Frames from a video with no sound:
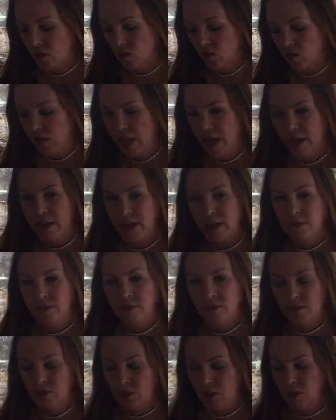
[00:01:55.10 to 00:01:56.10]
We had a
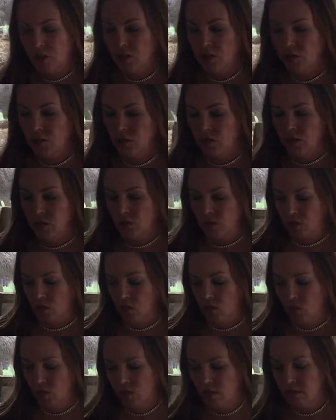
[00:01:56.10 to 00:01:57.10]
huge
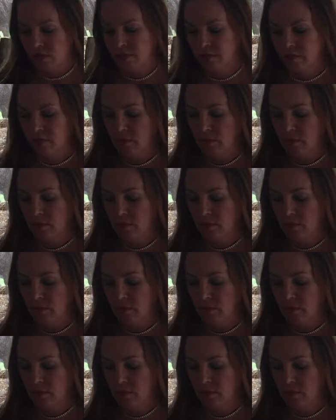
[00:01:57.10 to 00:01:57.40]
storm